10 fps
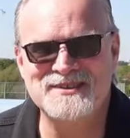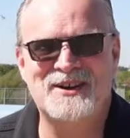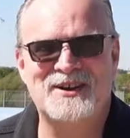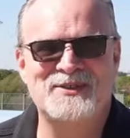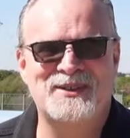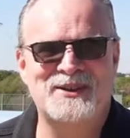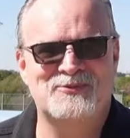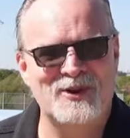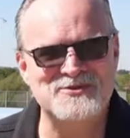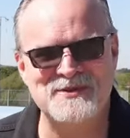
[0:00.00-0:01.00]
are the
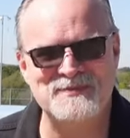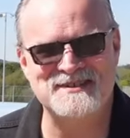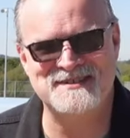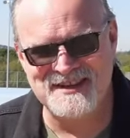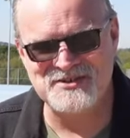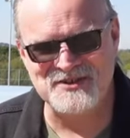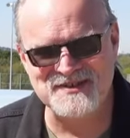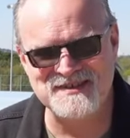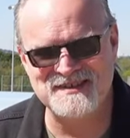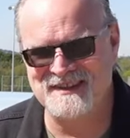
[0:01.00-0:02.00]
road trip
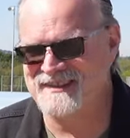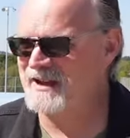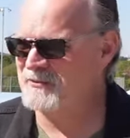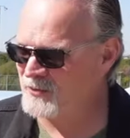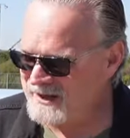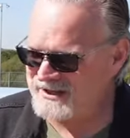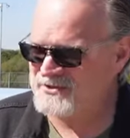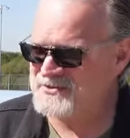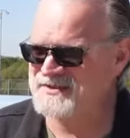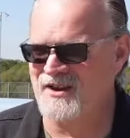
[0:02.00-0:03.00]
essentials that we
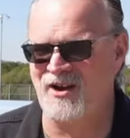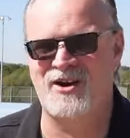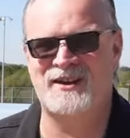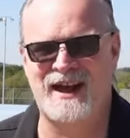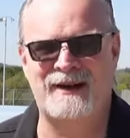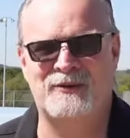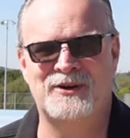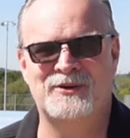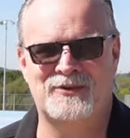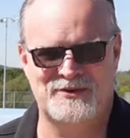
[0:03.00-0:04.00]
use on
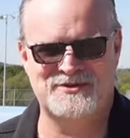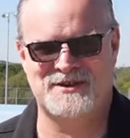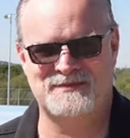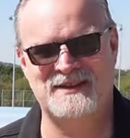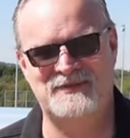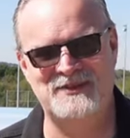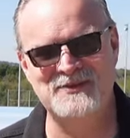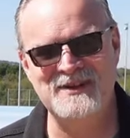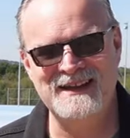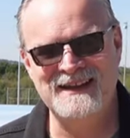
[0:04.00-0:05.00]
our road trip. If you